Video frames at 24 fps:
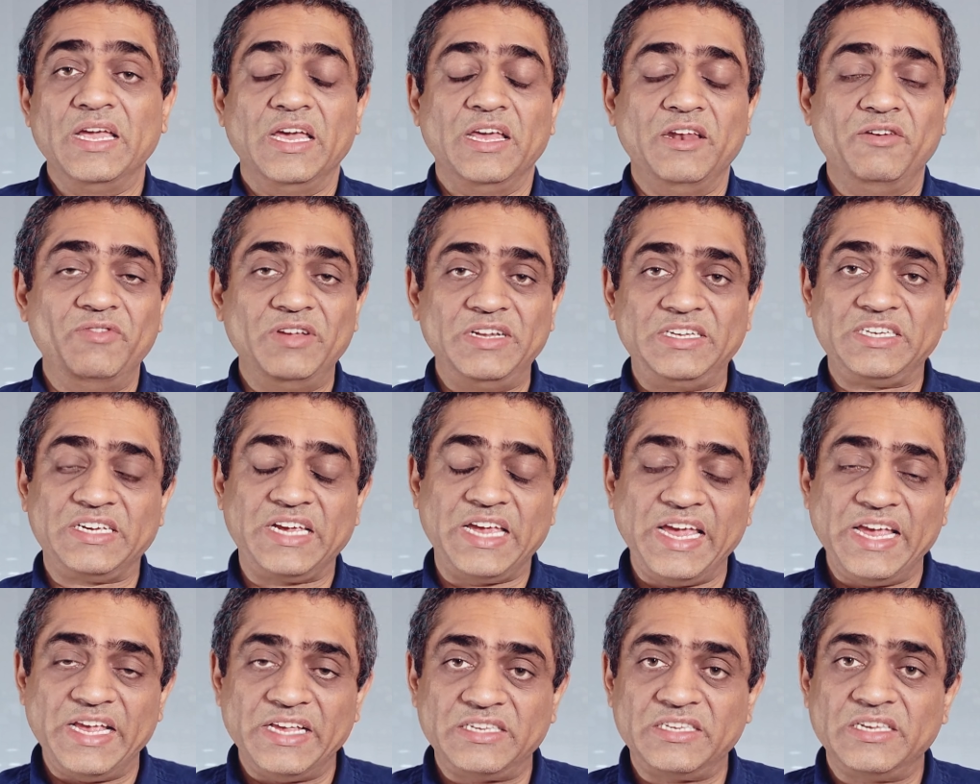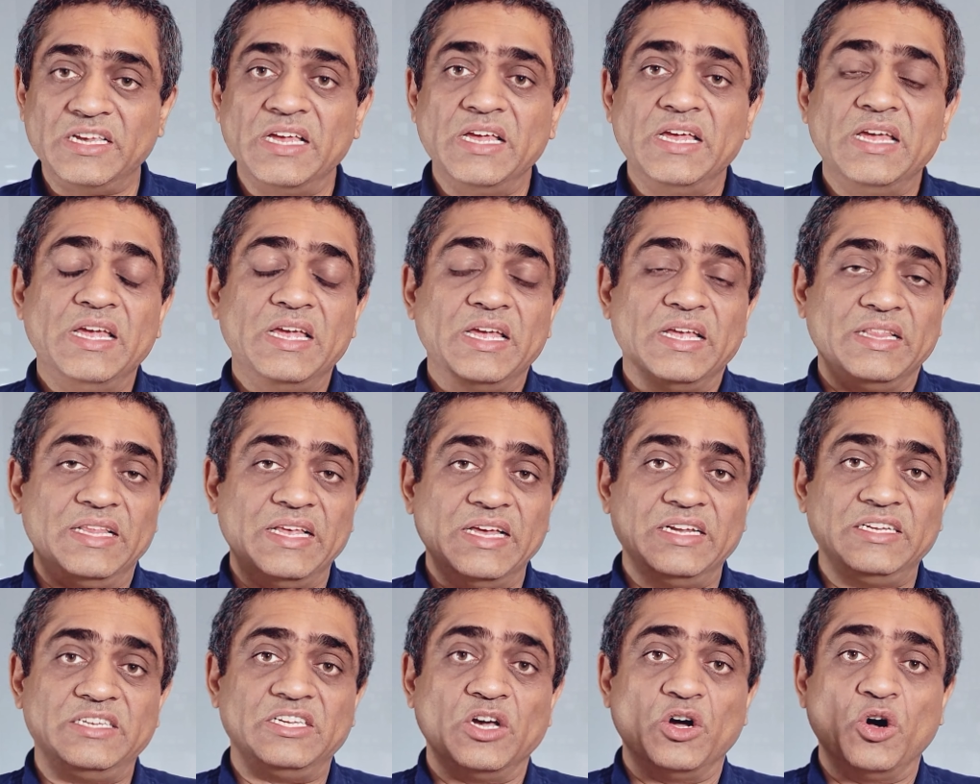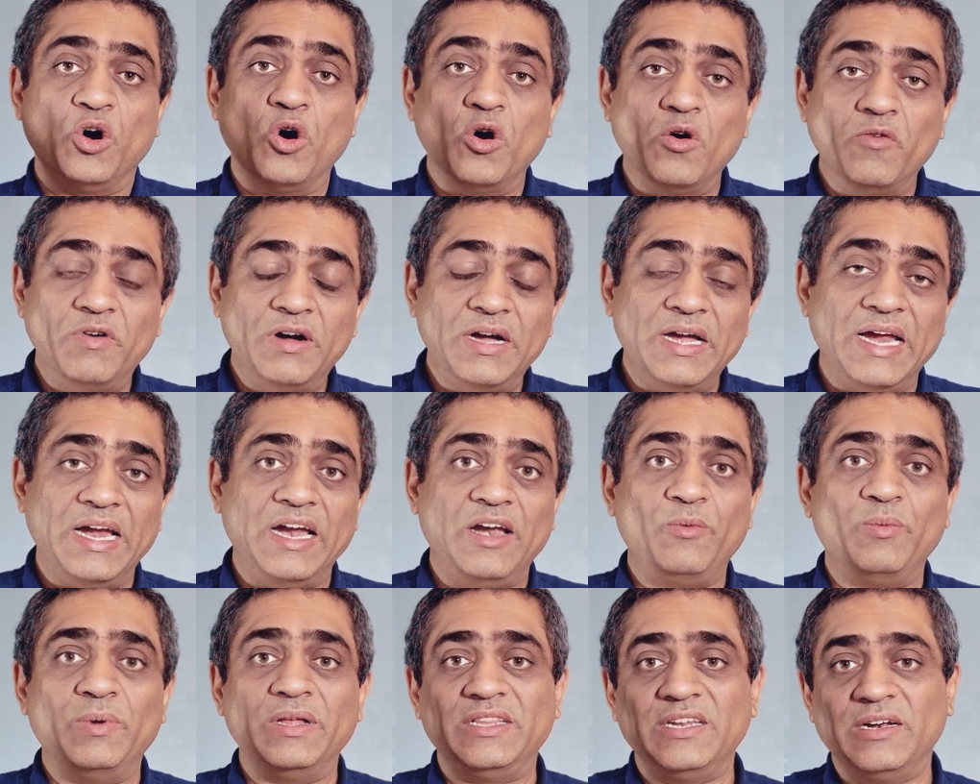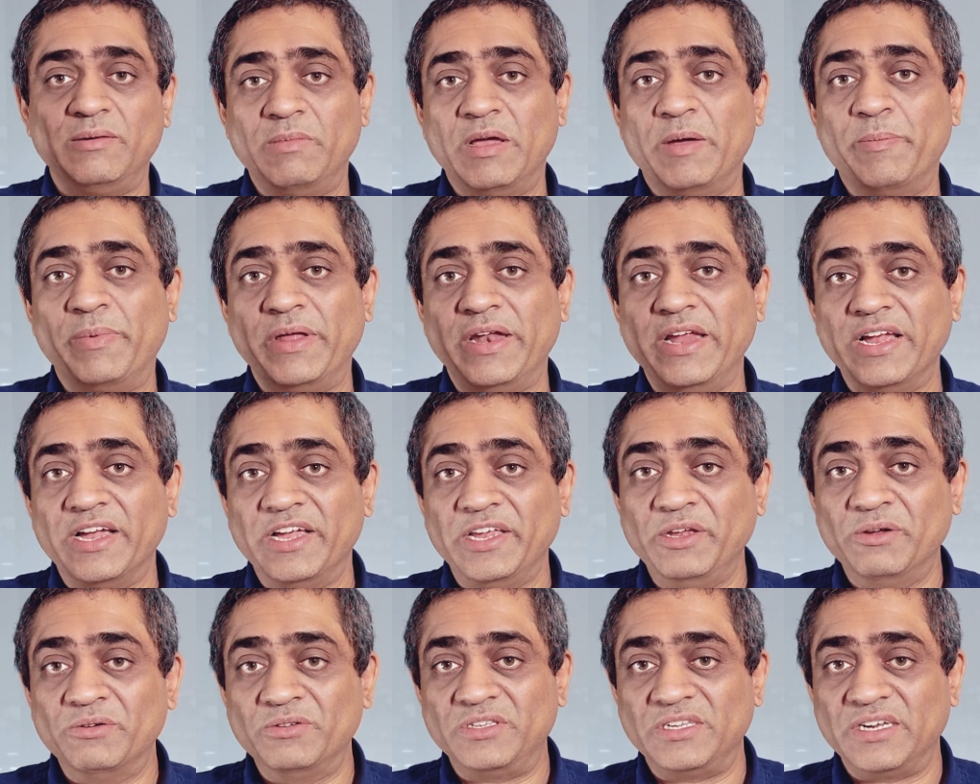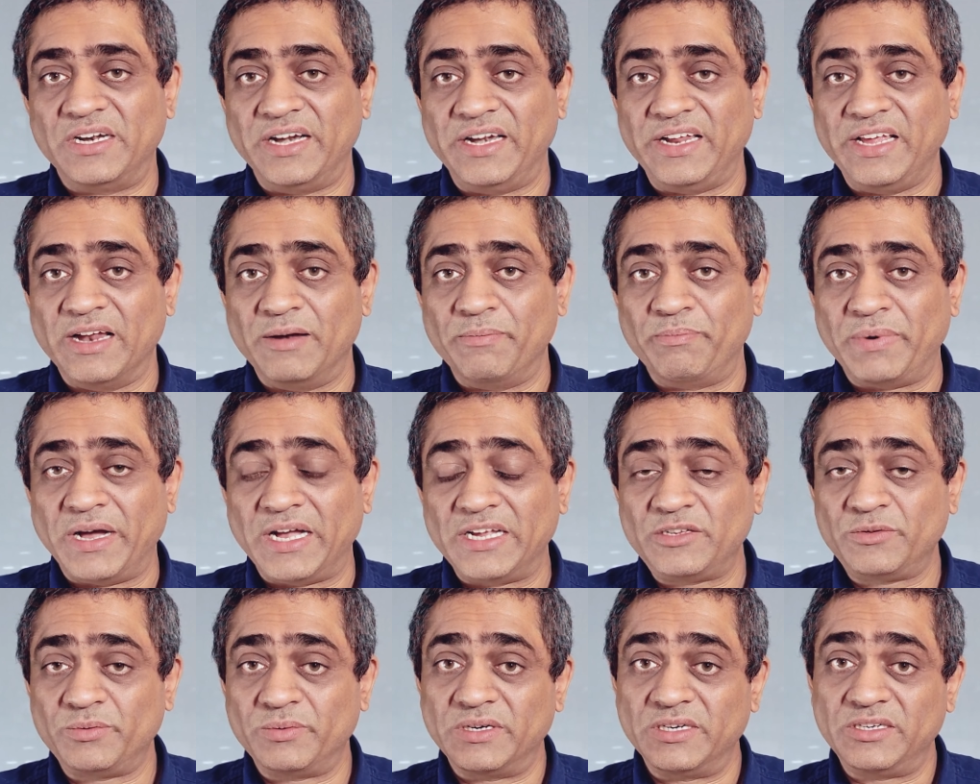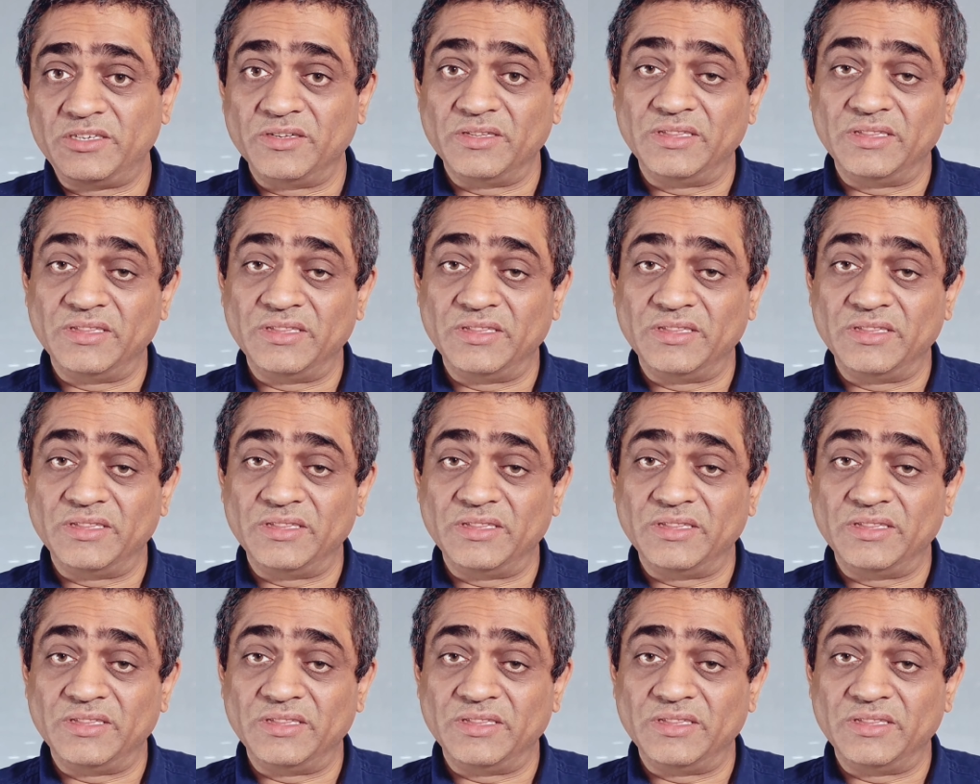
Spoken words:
in which case there is an overhead with remembering a user ID and password.